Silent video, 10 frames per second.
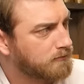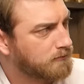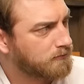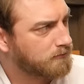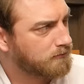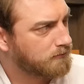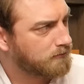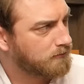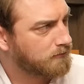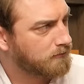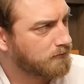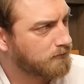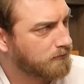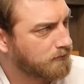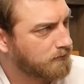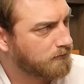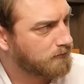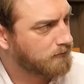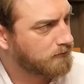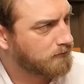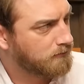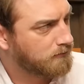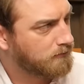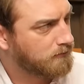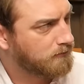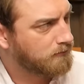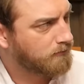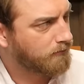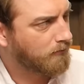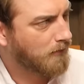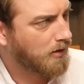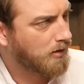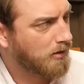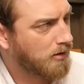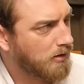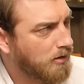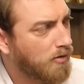This person isn't speaking.